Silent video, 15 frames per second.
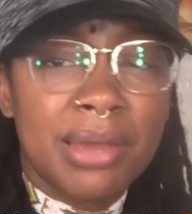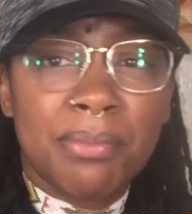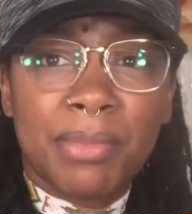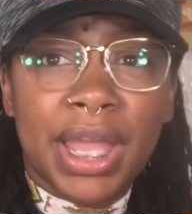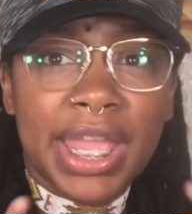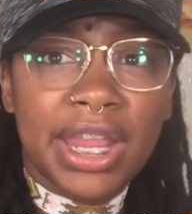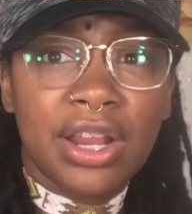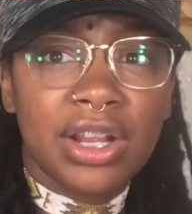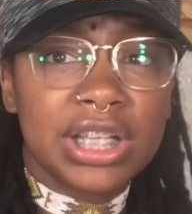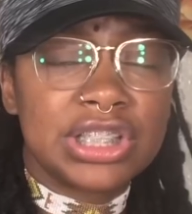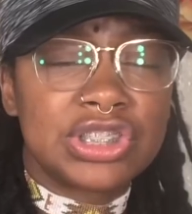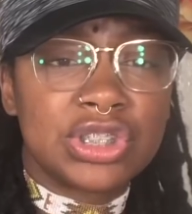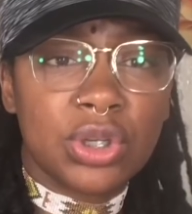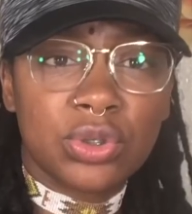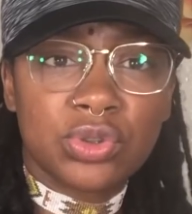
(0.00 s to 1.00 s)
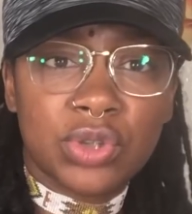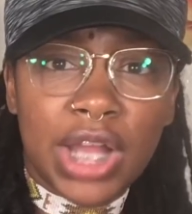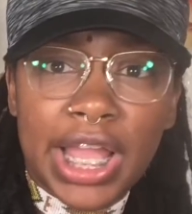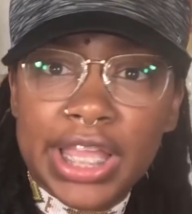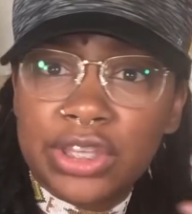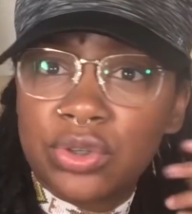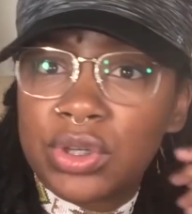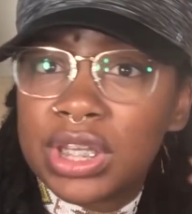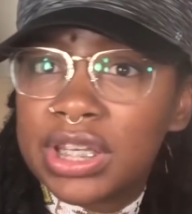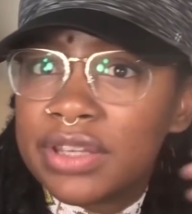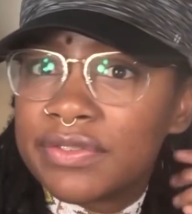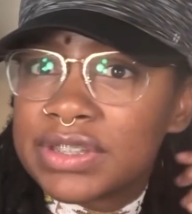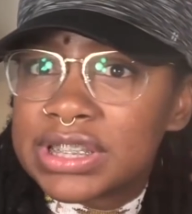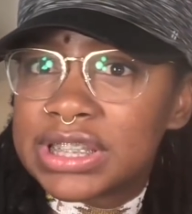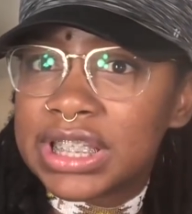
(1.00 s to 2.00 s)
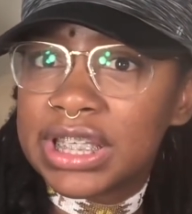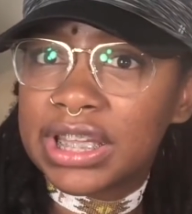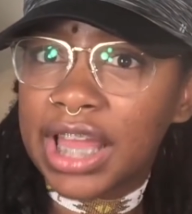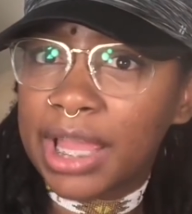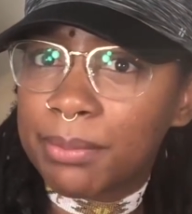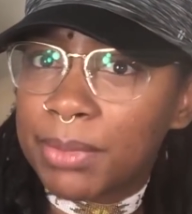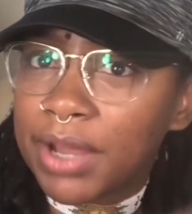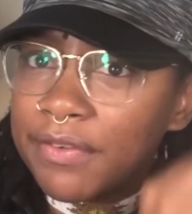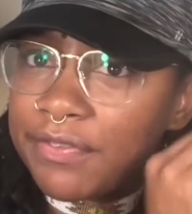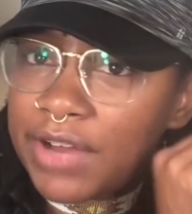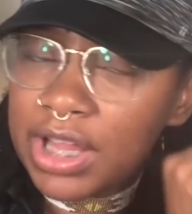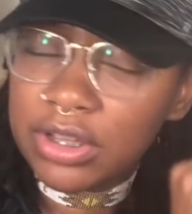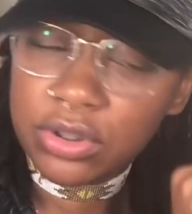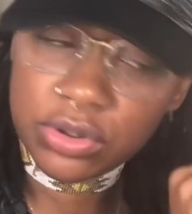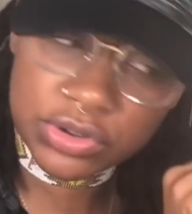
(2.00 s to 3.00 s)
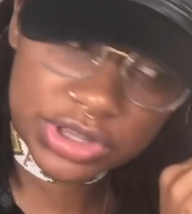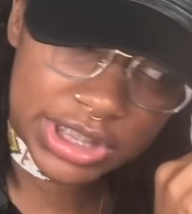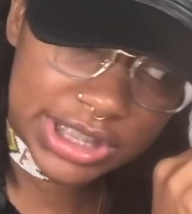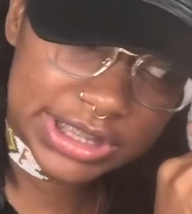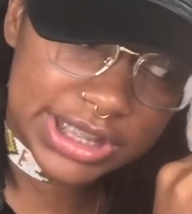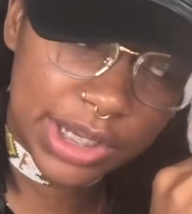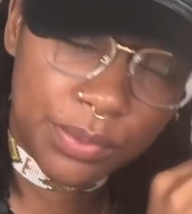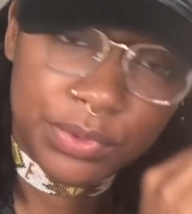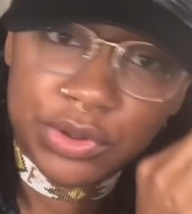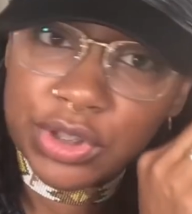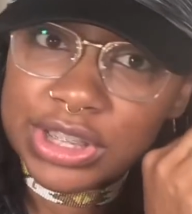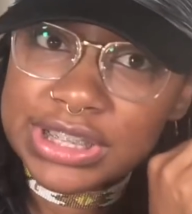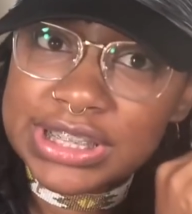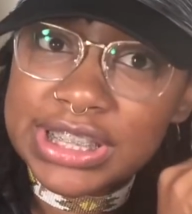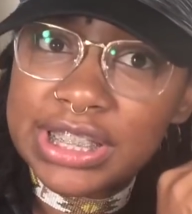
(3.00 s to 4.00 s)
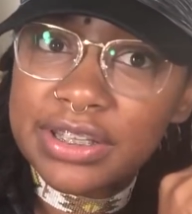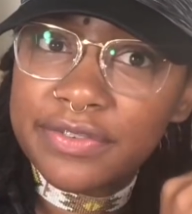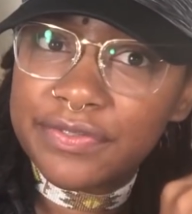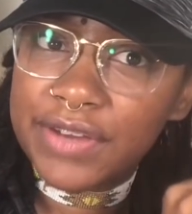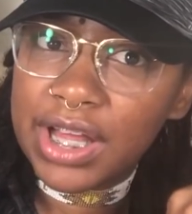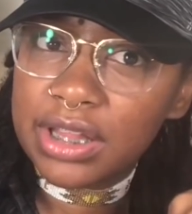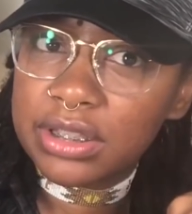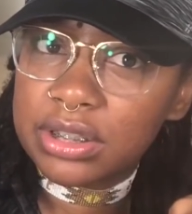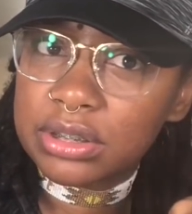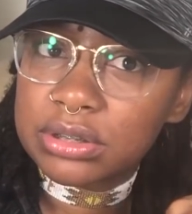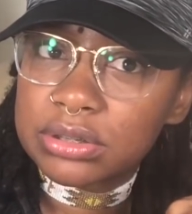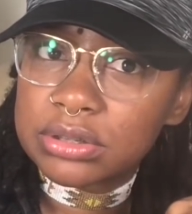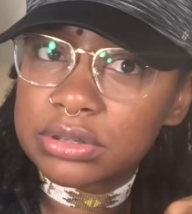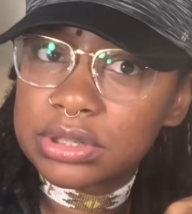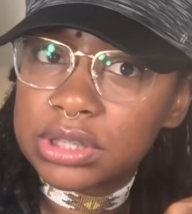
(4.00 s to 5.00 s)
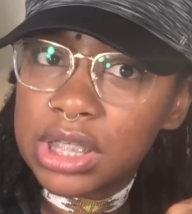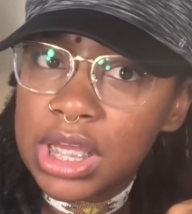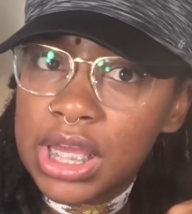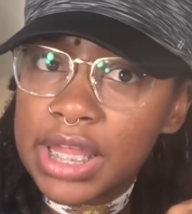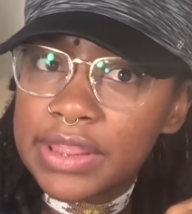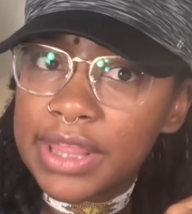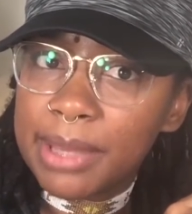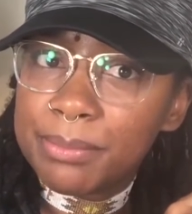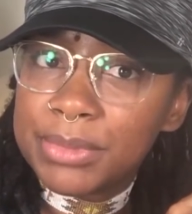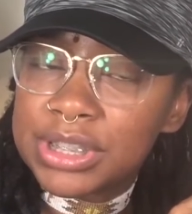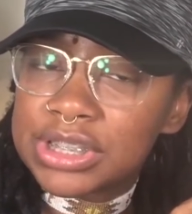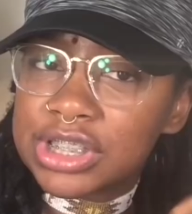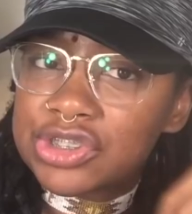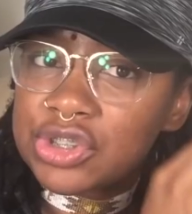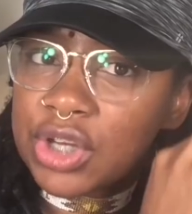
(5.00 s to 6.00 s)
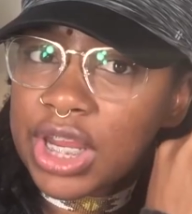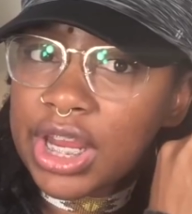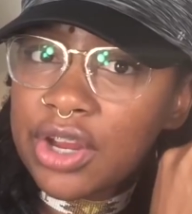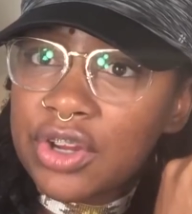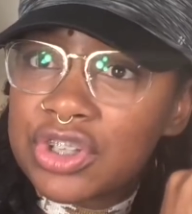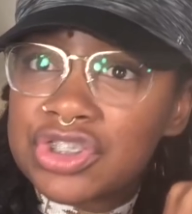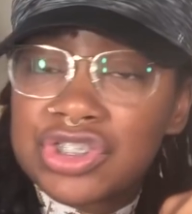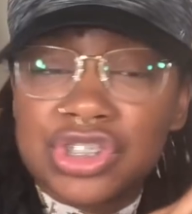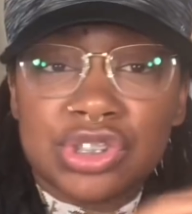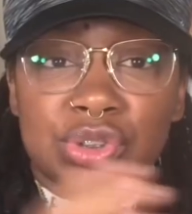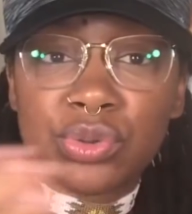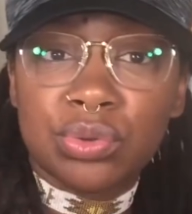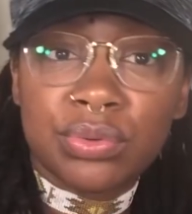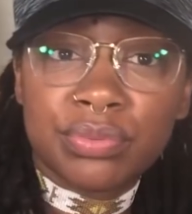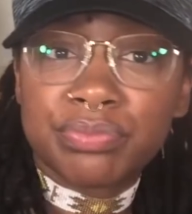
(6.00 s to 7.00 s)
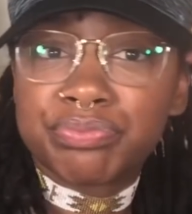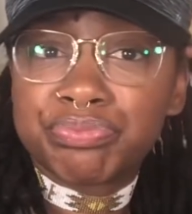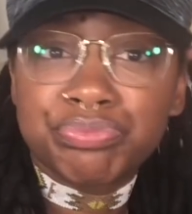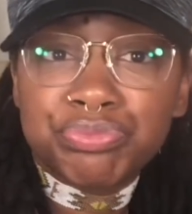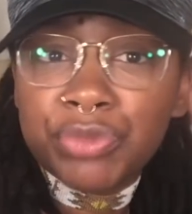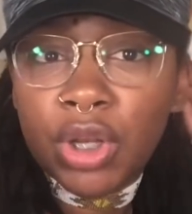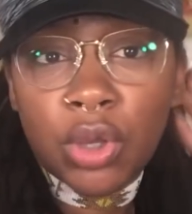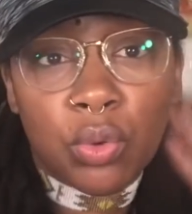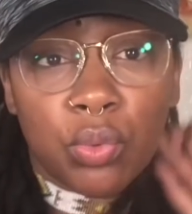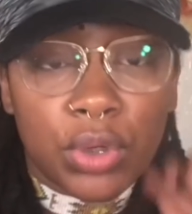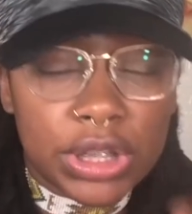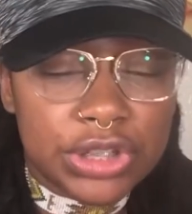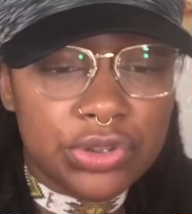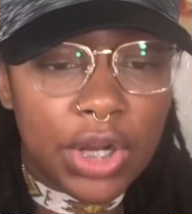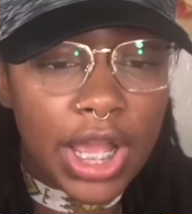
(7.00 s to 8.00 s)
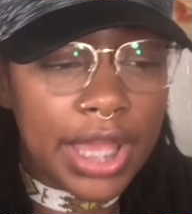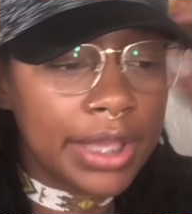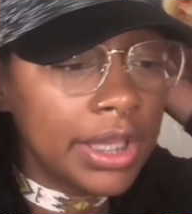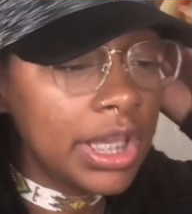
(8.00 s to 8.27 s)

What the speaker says: my hair is so dry. You can even see like my follicles, and they say when you can see the follicles, that means that your hair is just really dry.